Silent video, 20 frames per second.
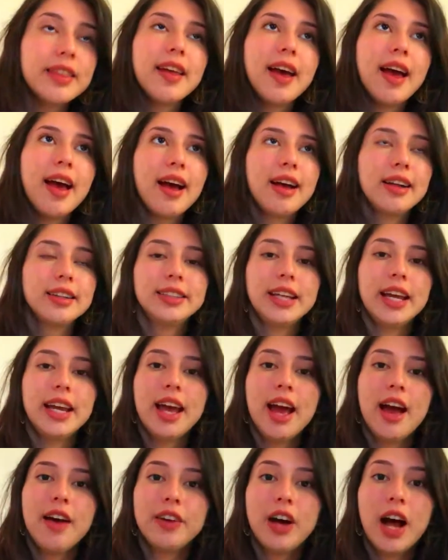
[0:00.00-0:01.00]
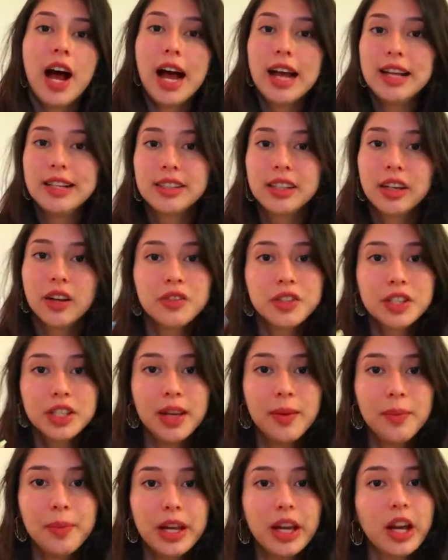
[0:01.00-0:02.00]
that they have a high
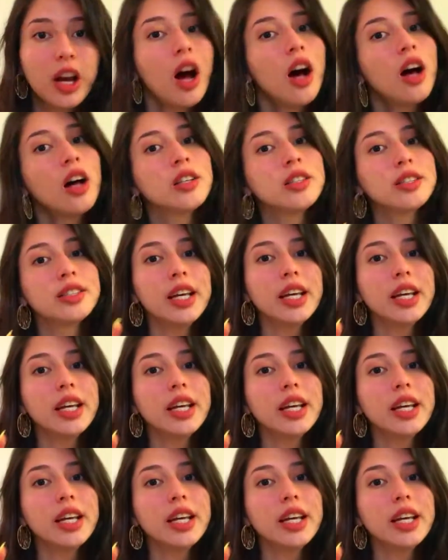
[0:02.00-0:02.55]
self-esteem because